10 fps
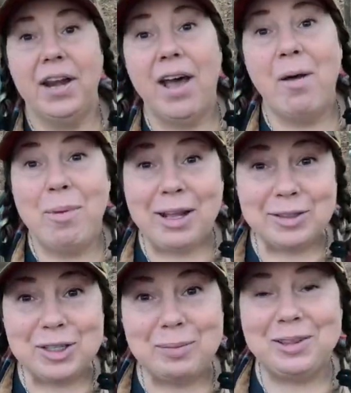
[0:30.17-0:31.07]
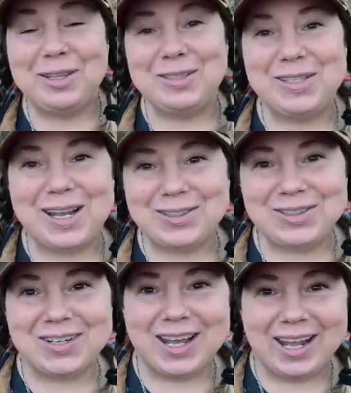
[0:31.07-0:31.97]
Now I made some of this
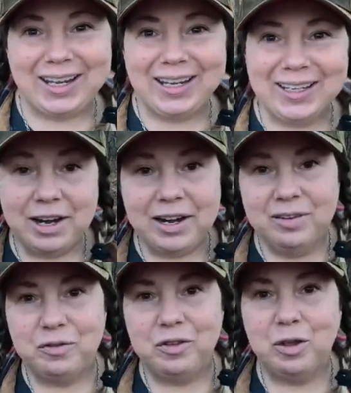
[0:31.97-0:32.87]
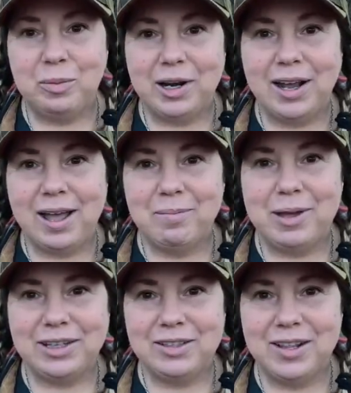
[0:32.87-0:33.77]
yesterday. I didn't film it. I got
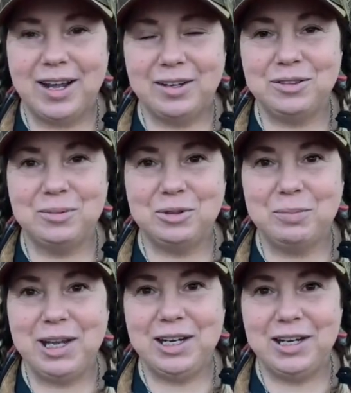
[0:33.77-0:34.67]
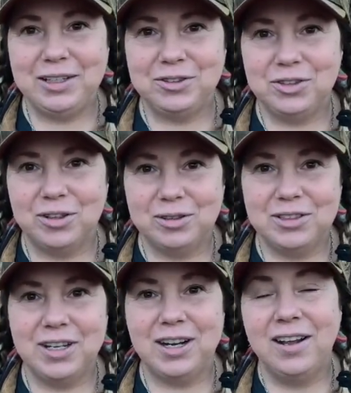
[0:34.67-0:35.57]
back to the house and was making it and Sean
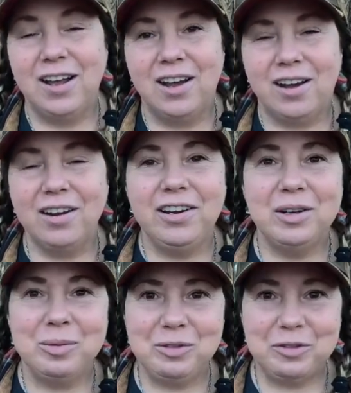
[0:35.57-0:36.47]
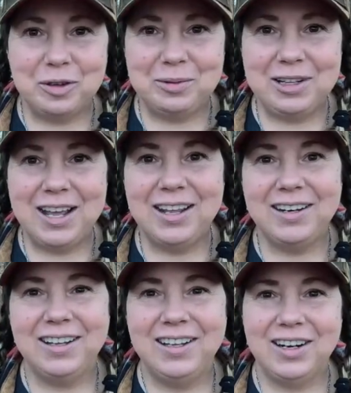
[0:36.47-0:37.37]
said, oh, you gonna be filming that?
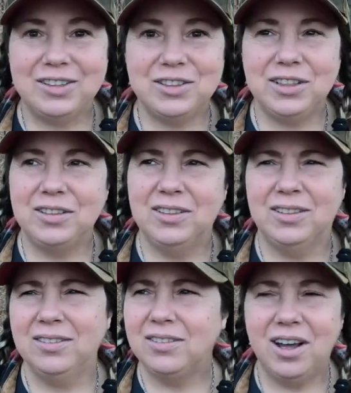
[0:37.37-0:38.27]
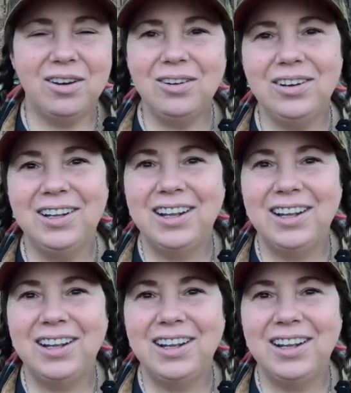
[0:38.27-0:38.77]
And I was like, no.